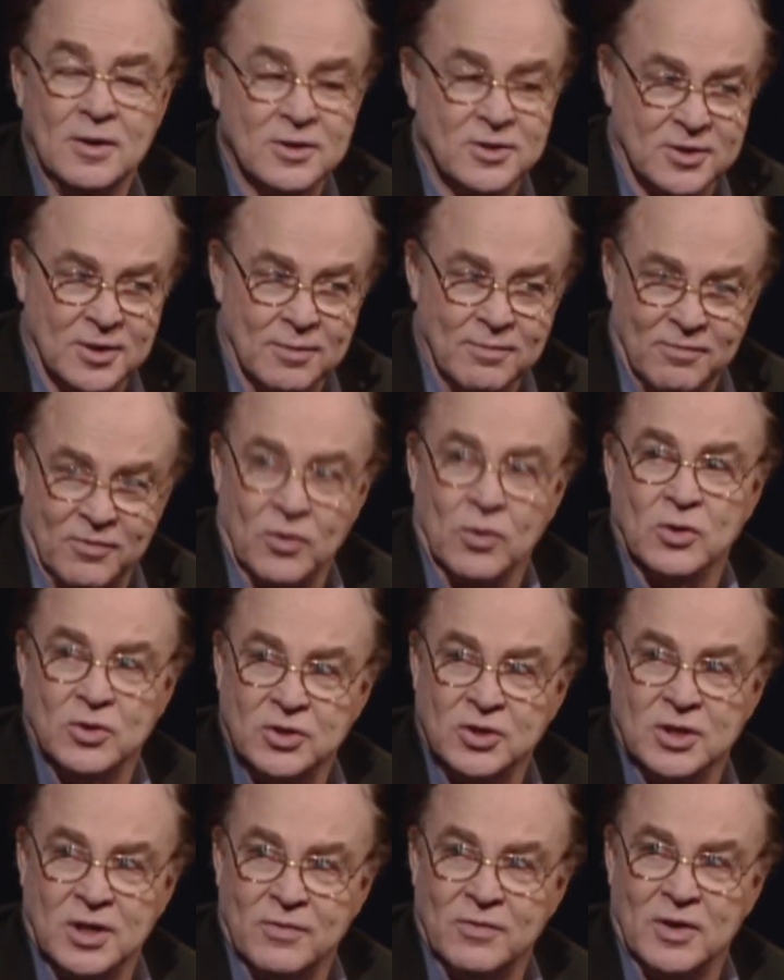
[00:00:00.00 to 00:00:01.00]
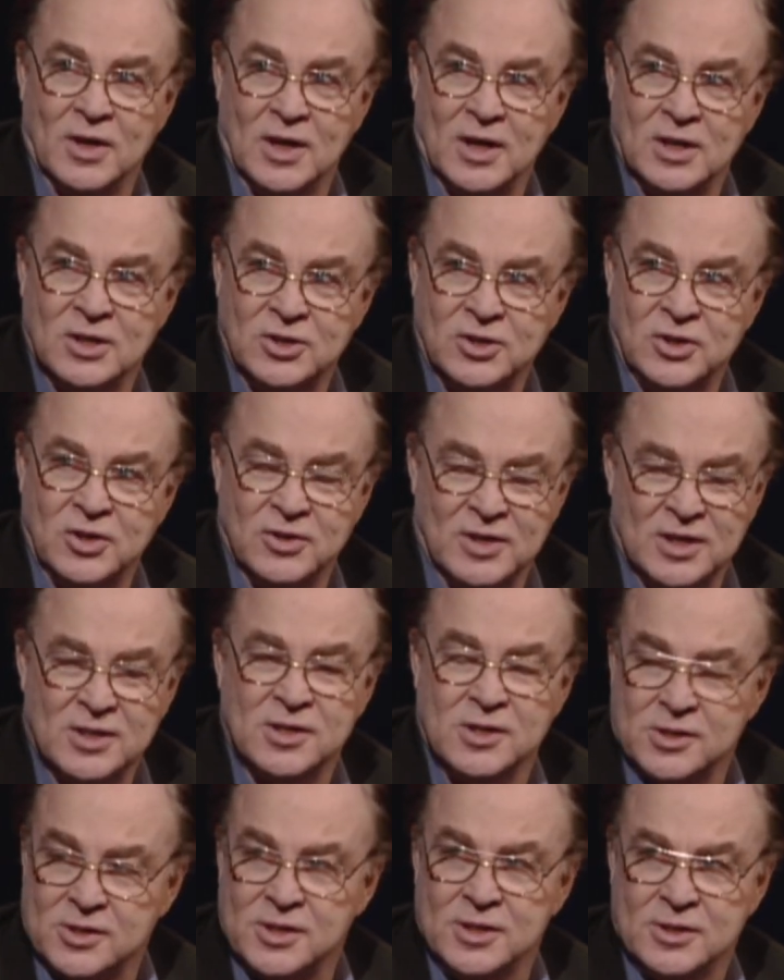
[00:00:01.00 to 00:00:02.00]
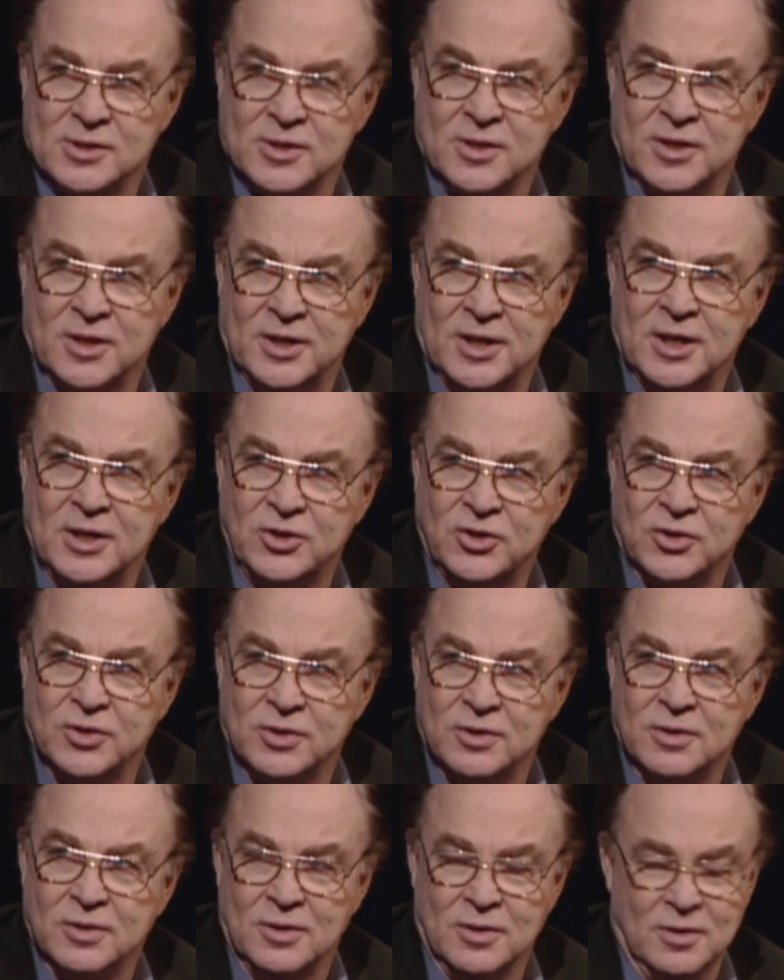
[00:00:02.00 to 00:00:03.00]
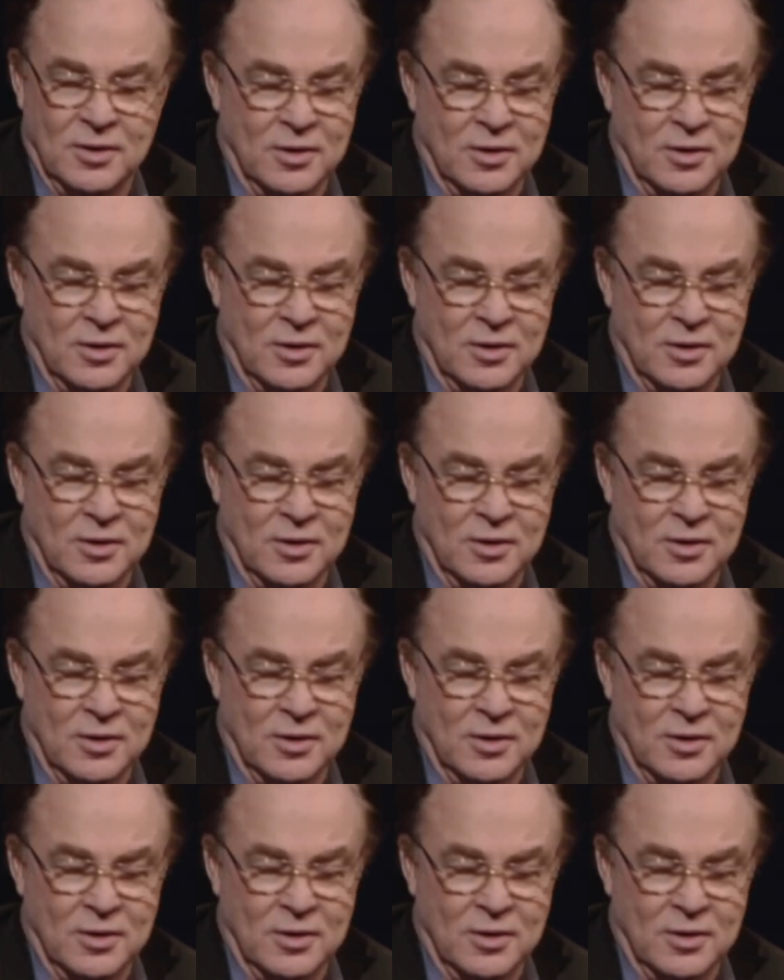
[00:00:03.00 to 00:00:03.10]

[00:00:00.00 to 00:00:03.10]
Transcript: some version of it last year, that's a sixth of the nation.